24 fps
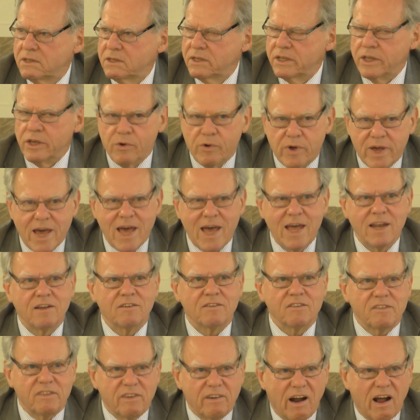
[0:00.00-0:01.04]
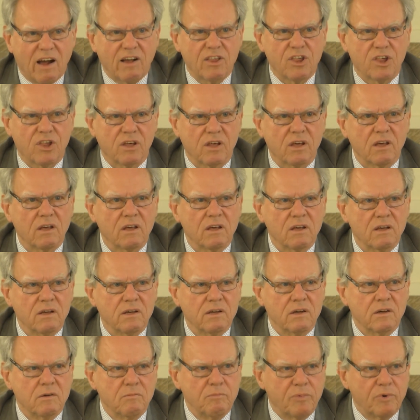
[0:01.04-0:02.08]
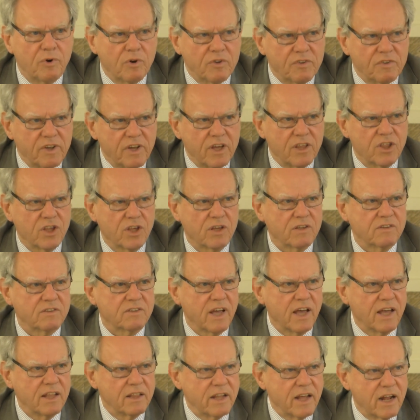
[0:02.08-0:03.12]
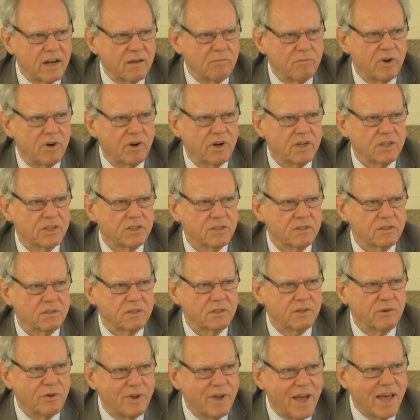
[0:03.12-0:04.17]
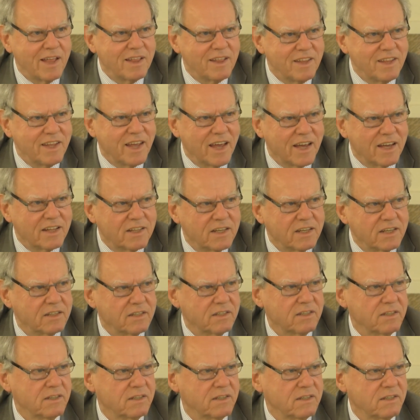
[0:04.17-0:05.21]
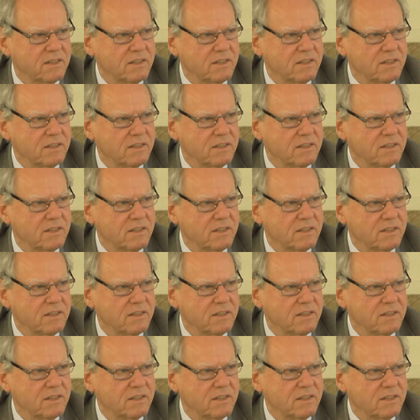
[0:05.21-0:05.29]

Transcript: You can structure procedures and deliberations. You can take this